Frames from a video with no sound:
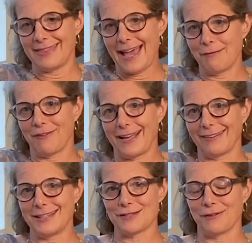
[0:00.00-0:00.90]
that
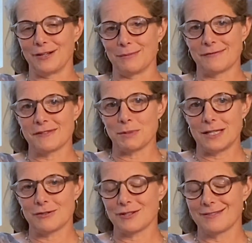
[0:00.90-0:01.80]
violates freedom of speech
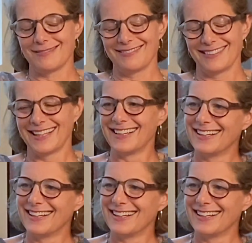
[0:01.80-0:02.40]
how